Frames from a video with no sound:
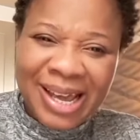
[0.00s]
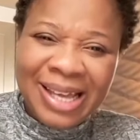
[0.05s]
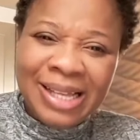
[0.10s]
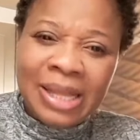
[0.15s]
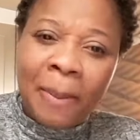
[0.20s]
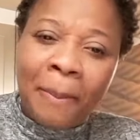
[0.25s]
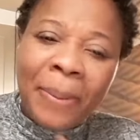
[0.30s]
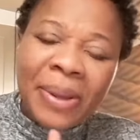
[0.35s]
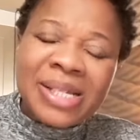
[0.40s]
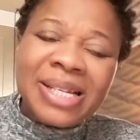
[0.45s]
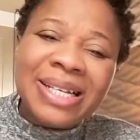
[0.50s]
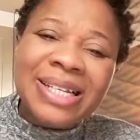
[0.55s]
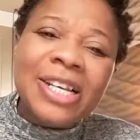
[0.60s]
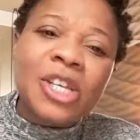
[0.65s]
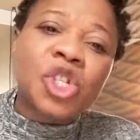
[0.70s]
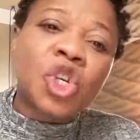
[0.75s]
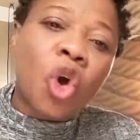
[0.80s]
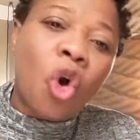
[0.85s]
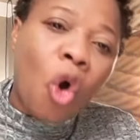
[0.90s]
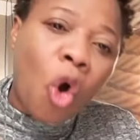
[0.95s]
If the person
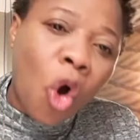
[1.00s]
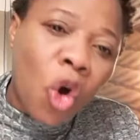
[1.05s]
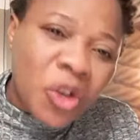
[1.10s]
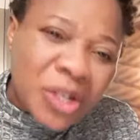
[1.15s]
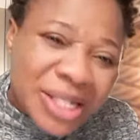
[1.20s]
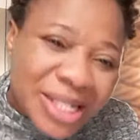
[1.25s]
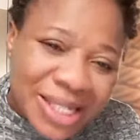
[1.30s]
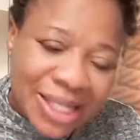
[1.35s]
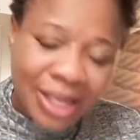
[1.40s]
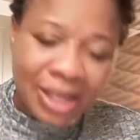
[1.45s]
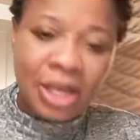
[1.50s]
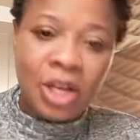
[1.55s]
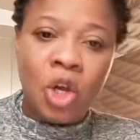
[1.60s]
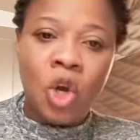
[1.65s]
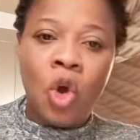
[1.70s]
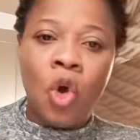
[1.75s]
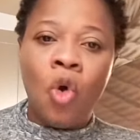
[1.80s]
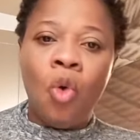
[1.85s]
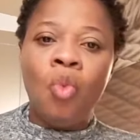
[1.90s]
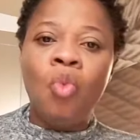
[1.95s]
is cursed,
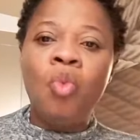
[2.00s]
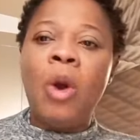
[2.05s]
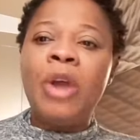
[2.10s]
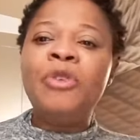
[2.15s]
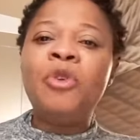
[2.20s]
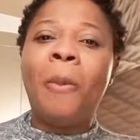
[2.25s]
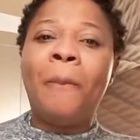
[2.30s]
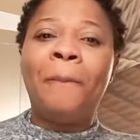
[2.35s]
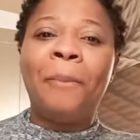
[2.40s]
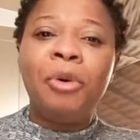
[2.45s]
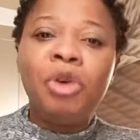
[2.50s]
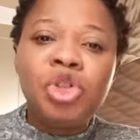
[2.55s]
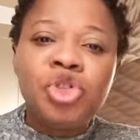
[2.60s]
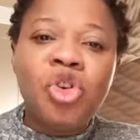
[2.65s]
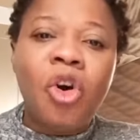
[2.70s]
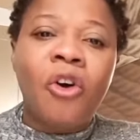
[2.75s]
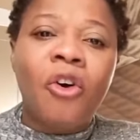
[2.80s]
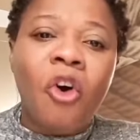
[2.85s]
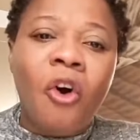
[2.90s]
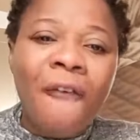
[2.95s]
when you put
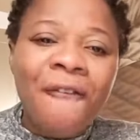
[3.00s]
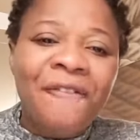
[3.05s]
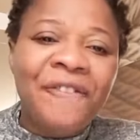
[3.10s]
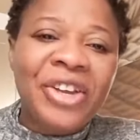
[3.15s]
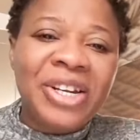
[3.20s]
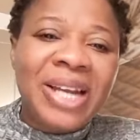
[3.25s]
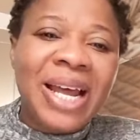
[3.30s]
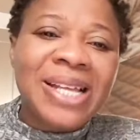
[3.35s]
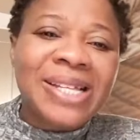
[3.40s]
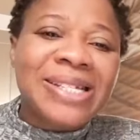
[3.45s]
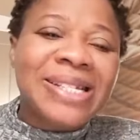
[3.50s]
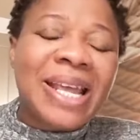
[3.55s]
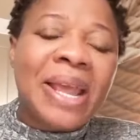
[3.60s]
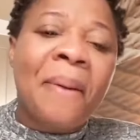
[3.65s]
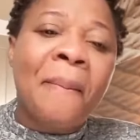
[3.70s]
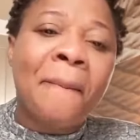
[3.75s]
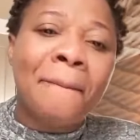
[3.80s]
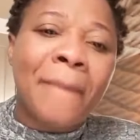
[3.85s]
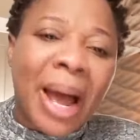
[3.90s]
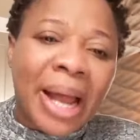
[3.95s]
your confidence
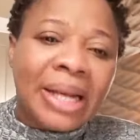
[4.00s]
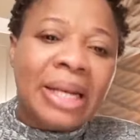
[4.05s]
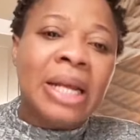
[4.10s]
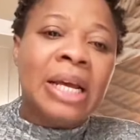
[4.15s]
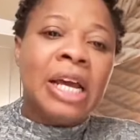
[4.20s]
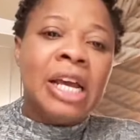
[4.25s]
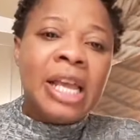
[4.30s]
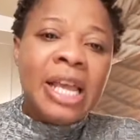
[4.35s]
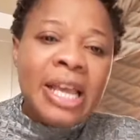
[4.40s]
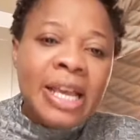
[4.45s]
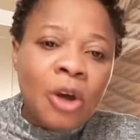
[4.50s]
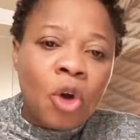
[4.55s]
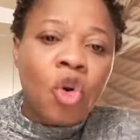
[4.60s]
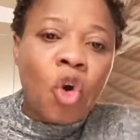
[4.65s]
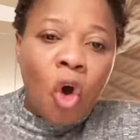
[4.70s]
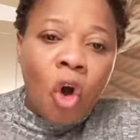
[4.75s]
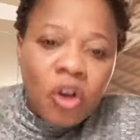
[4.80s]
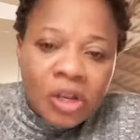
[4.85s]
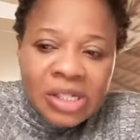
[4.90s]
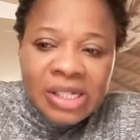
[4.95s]
in man, it
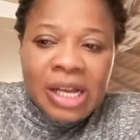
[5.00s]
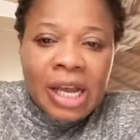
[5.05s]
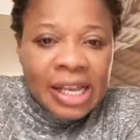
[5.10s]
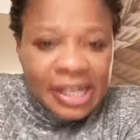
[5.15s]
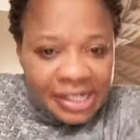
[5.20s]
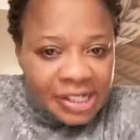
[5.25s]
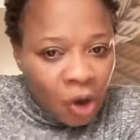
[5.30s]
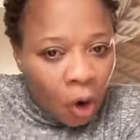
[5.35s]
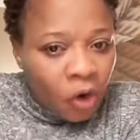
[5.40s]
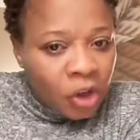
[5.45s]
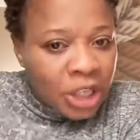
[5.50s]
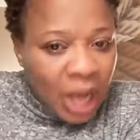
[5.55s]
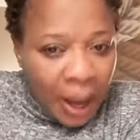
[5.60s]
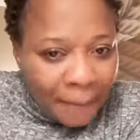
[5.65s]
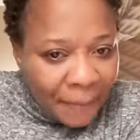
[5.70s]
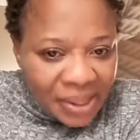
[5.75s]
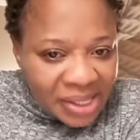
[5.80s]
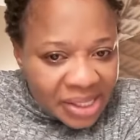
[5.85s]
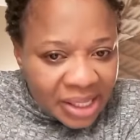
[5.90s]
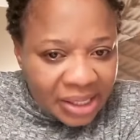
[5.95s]
cost is on
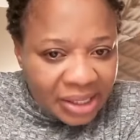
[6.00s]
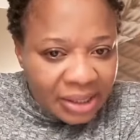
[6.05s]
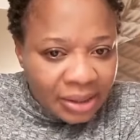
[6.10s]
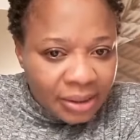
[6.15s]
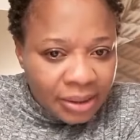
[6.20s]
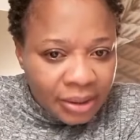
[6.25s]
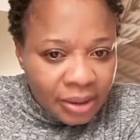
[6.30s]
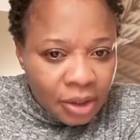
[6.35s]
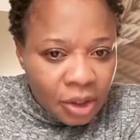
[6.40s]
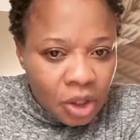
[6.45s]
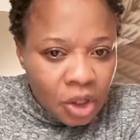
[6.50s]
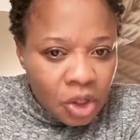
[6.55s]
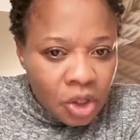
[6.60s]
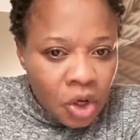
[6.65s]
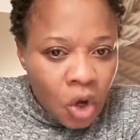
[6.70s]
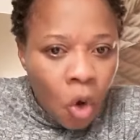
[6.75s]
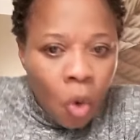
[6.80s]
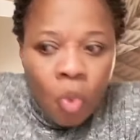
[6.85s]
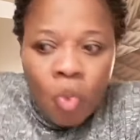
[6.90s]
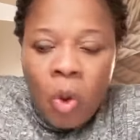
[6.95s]
that person.
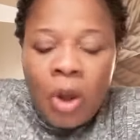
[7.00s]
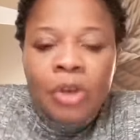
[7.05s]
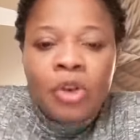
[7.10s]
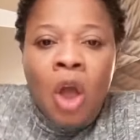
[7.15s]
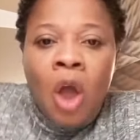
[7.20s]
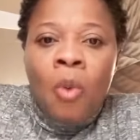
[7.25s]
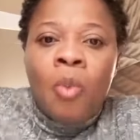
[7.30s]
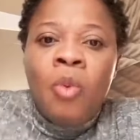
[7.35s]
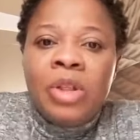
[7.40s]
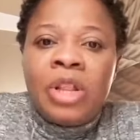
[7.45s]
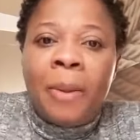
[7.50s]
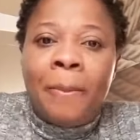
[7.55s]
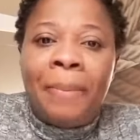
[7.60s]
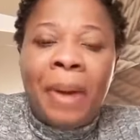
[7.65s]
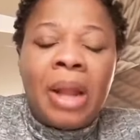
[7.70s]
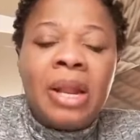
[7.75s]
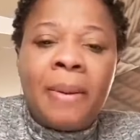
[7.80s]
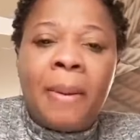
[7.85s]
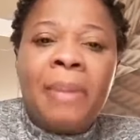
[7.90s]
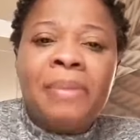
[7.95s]
When
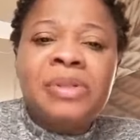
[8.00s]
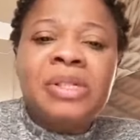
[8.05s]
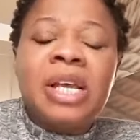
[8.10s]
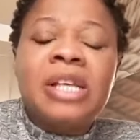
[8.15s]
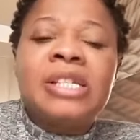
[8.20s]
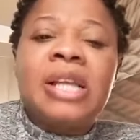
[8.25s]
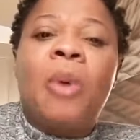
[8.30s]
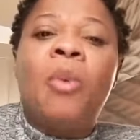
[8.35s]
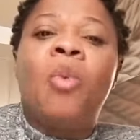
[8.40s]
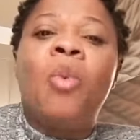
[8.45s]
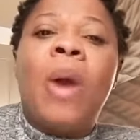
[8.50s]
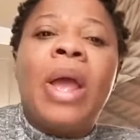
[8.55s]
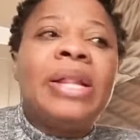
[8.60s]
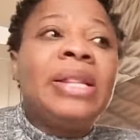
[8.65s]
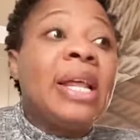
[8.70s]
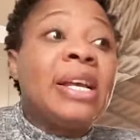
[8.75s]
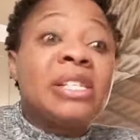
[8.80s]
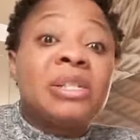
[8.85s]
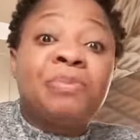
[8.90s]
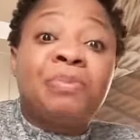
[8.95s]
the, the Bible says that
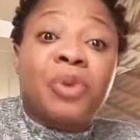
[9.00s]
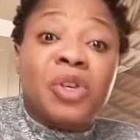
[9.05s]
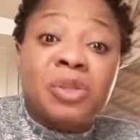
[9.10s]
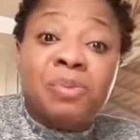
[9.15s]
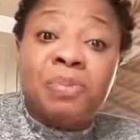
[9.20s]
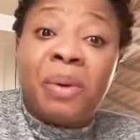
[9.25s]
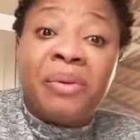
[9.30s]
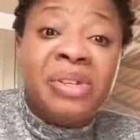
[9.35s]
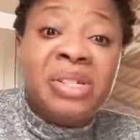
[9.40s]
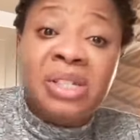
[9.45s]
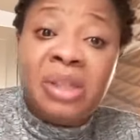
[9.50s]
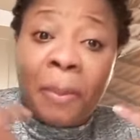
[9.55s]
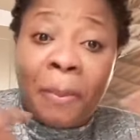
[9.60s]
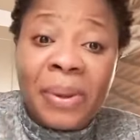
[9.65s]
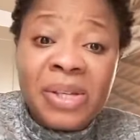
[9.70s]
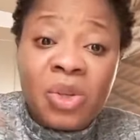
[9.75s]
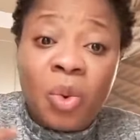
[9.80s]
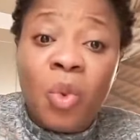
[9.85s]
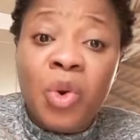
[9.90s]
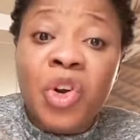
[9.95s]
when there's prosperity, the
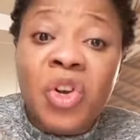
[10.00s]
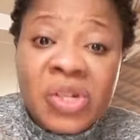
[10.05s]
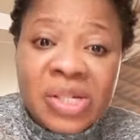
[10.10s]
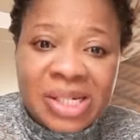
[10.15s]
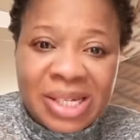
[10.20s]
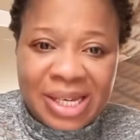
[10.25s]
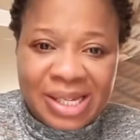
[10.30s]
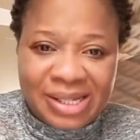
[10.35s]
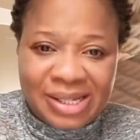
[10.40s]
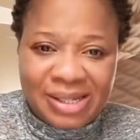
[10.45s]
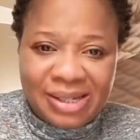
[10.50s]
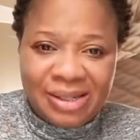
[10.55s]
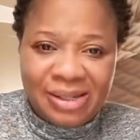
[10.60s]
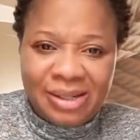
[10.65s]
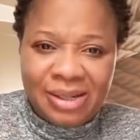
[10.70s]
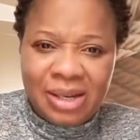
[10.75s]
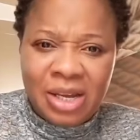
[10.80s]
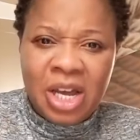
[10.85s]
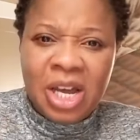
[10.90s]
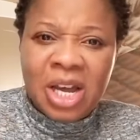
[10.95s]
person will not see it.
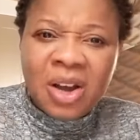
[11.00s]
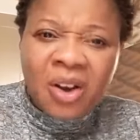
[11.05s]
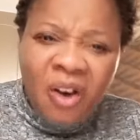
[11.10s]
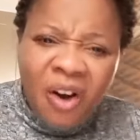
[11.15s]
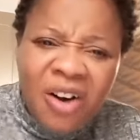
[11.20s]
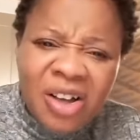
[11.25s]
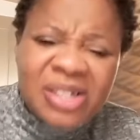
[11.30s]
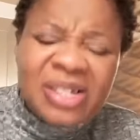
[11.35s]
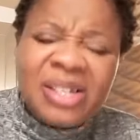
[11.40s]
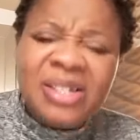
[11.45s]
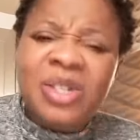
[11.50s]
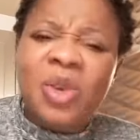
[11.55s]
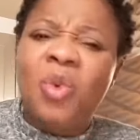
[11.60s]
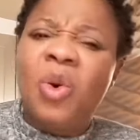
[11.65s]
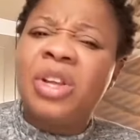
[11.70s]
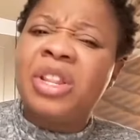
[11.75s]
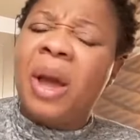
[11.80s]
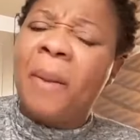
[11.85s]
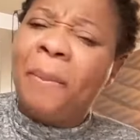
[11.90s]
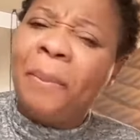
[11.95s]
Cause is the
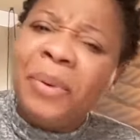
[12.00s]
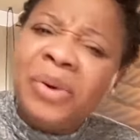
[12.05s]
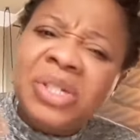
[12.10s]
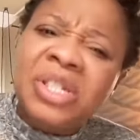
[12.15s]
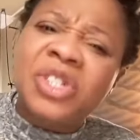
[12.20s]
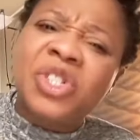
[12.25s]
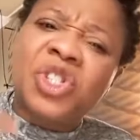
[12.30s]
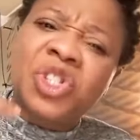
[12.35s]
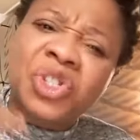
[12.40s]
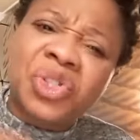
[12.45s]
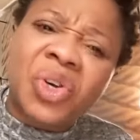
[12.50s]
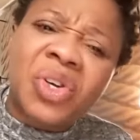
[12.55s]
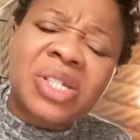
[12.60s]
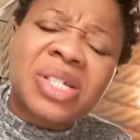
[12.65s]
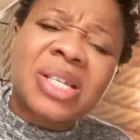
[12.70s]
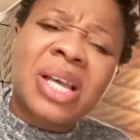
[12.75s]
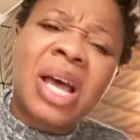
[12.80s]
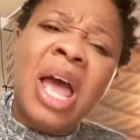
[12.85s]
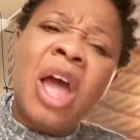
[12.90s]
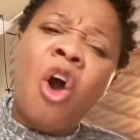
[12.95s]
one that puts his
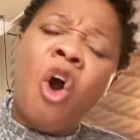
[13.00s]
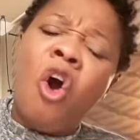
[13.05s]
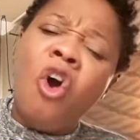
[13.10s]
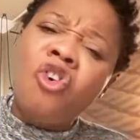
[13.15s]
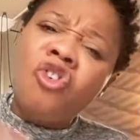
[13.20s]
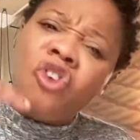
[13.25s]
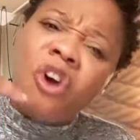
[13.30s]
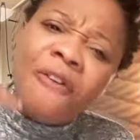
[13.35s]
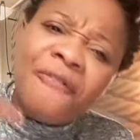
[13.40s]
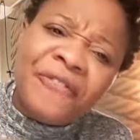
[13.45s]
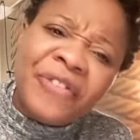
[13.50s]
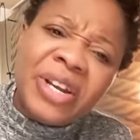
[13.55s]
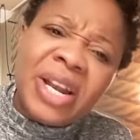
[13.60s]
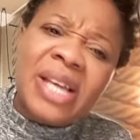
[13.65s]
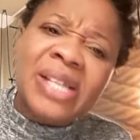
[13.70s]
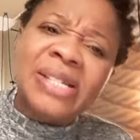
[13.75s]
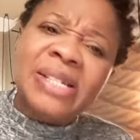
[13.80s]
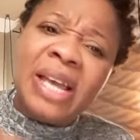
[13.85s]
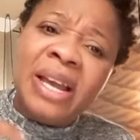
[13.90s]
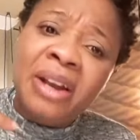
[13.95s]
trust or
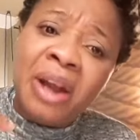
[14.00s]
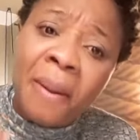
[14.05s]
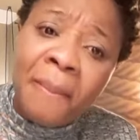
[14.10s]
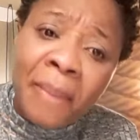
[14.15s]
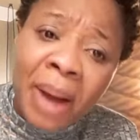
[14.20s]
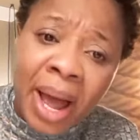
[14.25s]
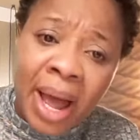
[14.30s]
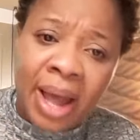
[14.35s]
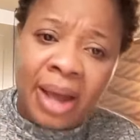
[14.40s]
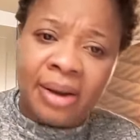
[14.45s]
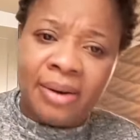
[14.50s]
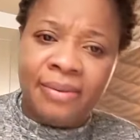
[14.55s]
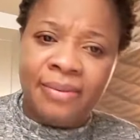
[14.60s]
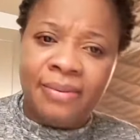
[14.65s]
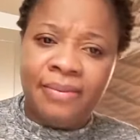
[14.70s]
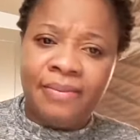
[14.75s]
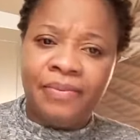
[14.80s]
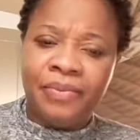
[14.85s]
confidence in a man.